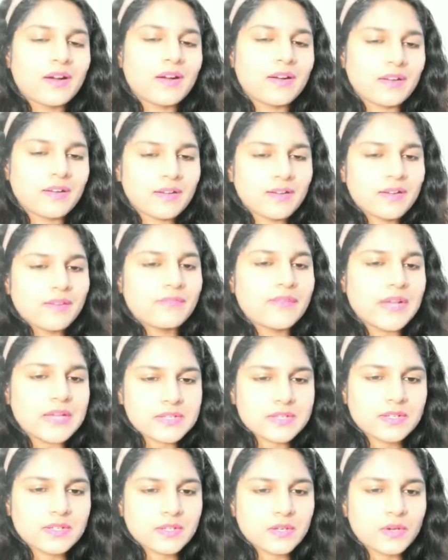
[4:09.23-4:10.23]
uh,
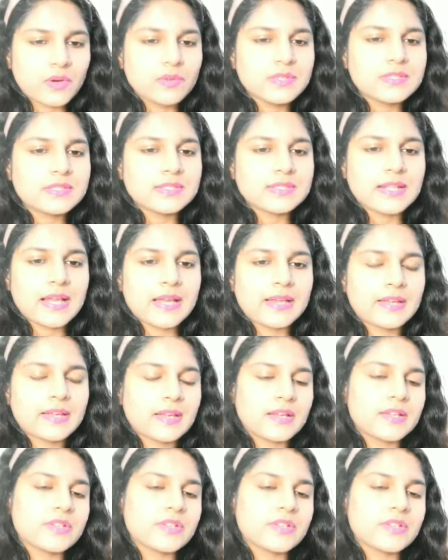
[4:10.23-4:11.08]
winter clothes like